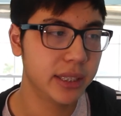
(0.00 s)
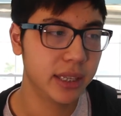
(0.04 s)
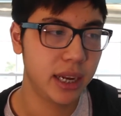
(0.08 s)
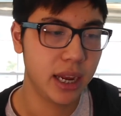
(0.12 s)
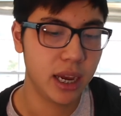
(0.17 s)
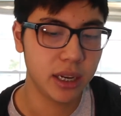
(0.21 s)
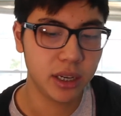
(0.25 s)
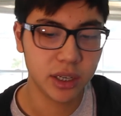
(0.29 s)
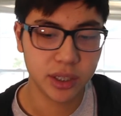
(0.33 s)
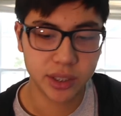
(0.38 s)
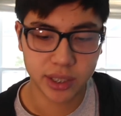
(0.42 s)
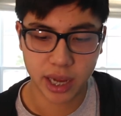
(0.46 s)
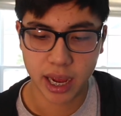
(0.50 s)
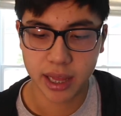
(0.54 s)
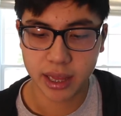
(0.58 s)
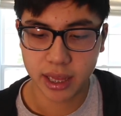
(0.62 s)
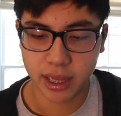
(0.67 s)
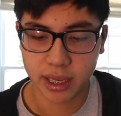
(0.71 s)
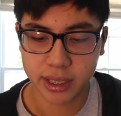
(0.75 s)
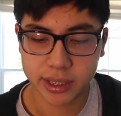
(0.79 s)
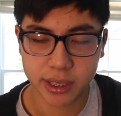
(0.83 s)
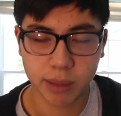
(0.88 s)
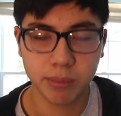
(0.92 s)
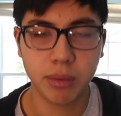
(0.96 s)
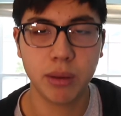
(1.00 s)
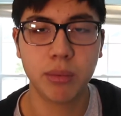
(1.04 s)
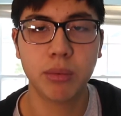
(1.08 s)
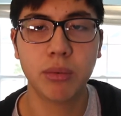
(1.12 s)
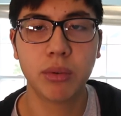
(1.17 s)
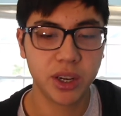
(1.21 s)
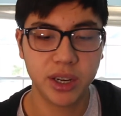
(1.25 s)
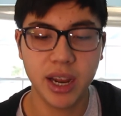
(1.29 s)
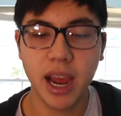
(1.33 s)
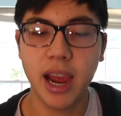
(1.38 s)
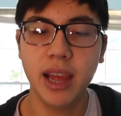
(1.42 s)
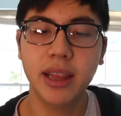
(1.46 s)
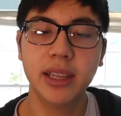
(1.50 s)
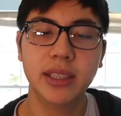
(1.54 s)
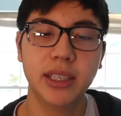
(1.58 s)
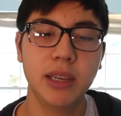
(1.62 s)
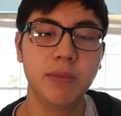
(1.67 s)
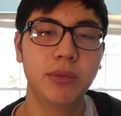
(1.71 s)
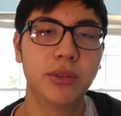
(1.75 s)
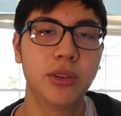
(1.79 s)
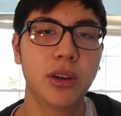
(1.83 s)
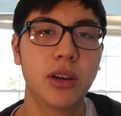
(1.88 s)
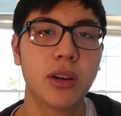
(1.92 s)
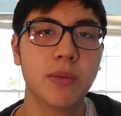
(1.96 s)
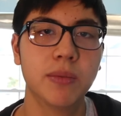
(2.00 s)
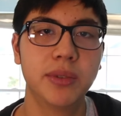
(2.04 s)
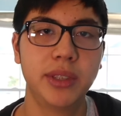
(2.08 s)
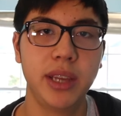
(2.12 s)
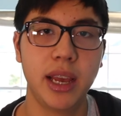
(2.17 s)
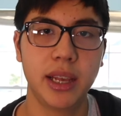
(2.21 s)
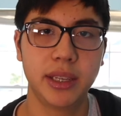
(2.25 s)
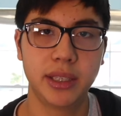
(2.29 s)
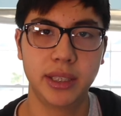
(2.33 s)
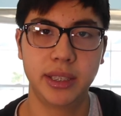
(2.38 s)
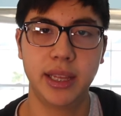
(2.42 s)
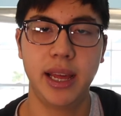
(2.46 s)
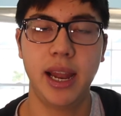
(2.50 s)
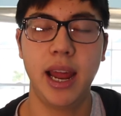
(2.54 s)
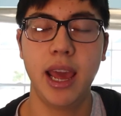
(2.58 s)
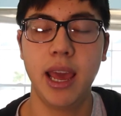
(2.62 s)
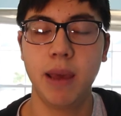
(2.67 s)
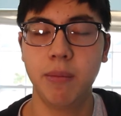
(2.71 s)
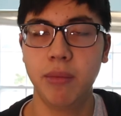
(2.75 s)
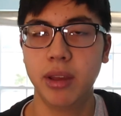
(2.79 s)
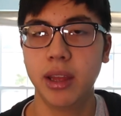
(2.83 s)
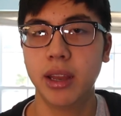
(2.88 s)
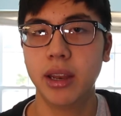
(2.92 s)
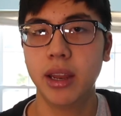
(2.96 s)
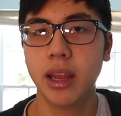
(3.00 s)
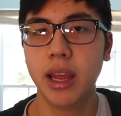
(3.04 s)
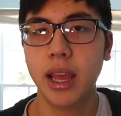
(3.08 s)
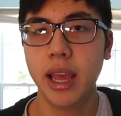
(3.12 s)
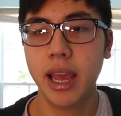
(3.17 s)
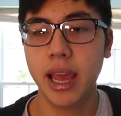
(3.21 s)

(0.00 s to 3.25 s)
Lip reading: and I understand that like some people, they're not in the same circumstances that I am in,